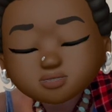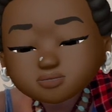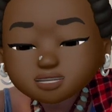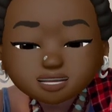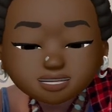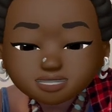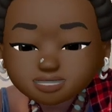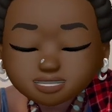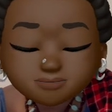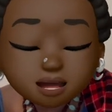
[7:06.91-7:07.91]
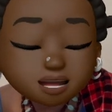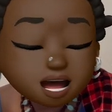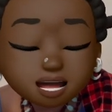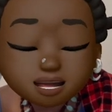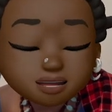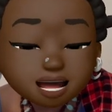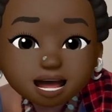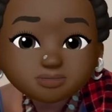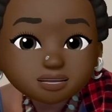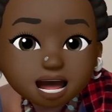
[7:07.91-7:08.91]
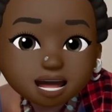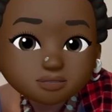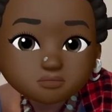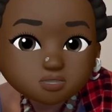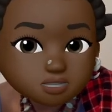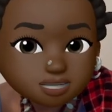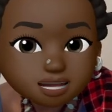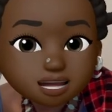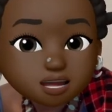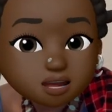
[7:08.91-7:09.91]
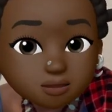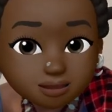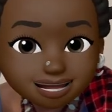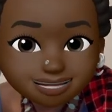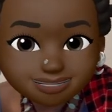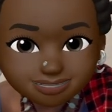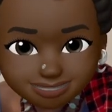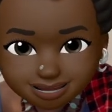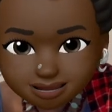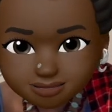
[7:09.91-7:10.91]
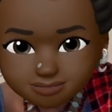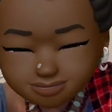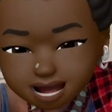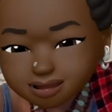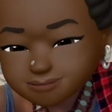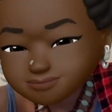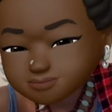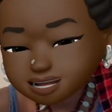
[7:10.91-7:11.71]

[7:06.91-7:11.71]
You can spend a lifetime just learning yourself, right?